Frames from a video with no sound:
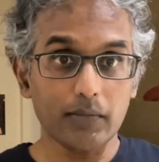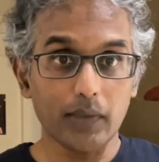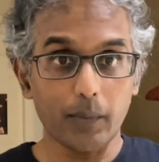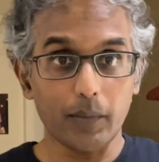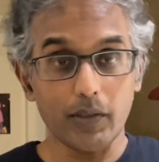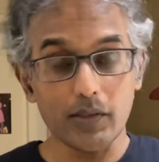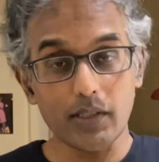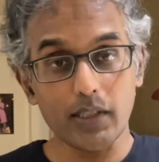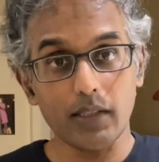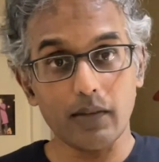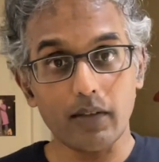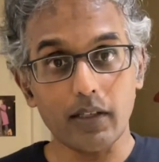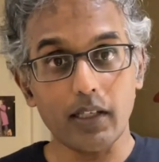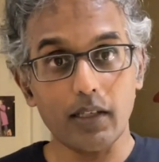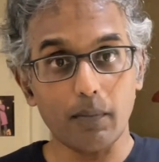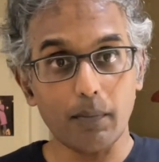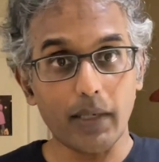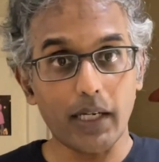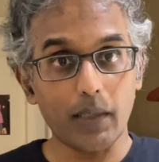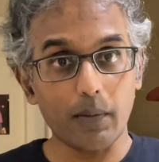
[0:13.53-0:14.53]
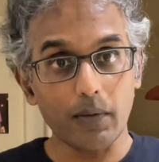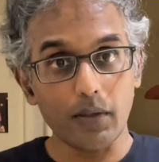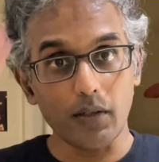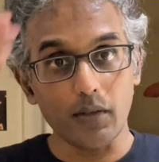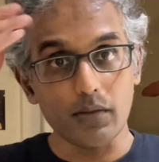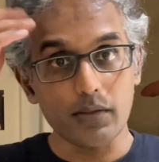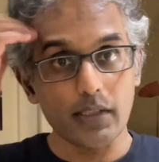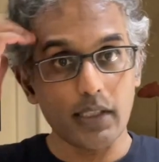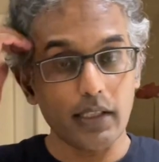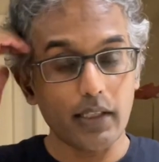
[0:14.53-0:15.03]
I'm using the word compatible
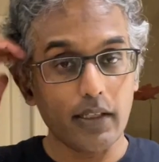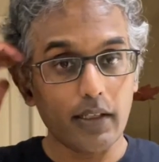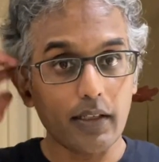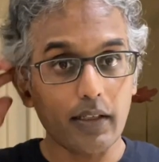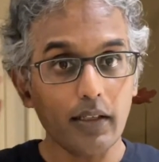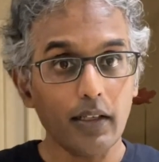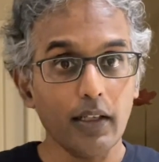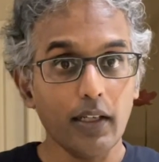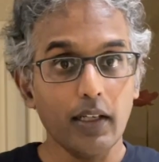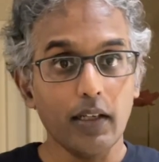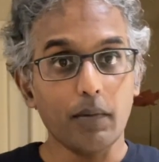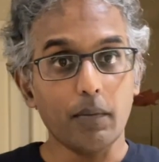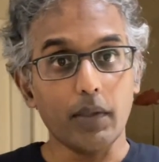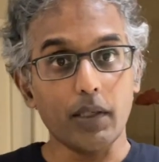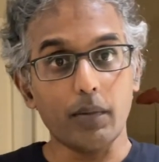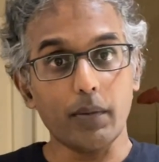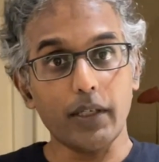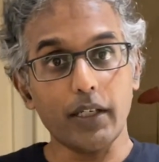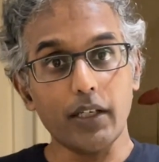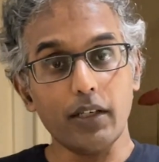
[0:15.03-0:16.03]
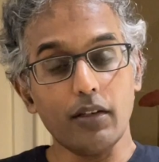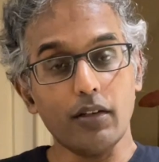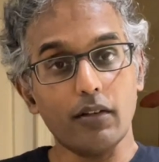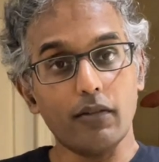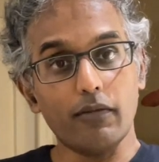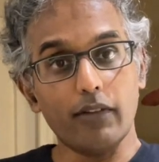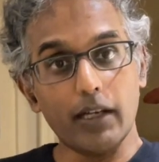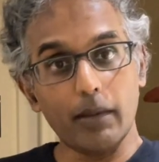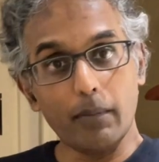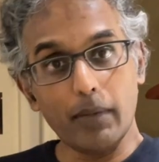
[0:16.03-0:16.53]
loosely here between your
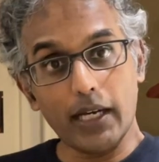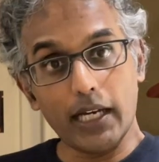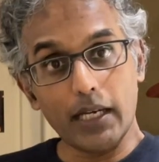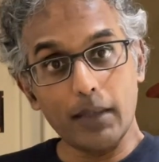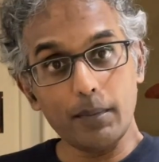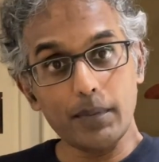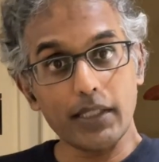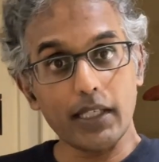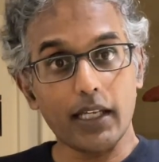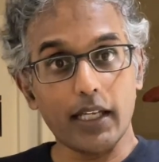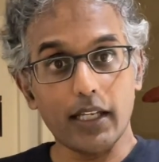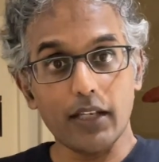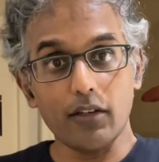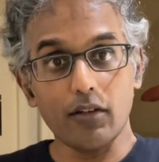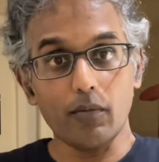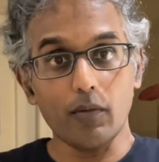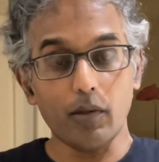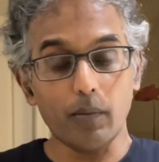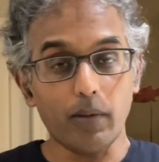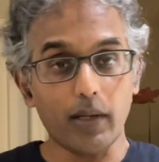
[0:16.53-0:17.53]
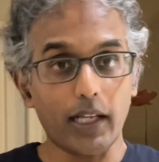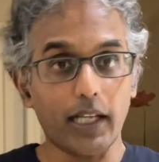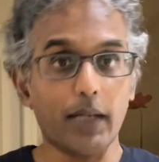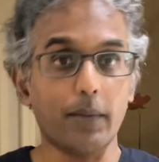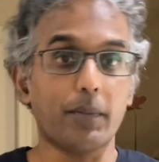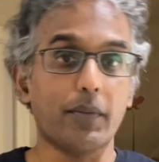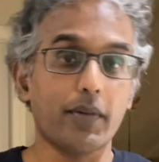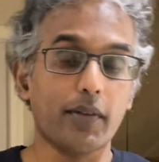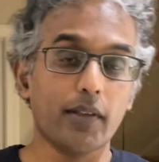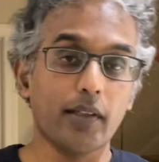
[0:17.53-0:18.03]
web apps and your mobile
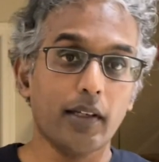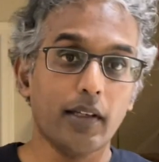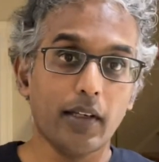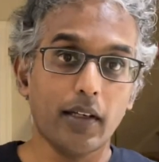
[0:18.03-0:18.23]
apps.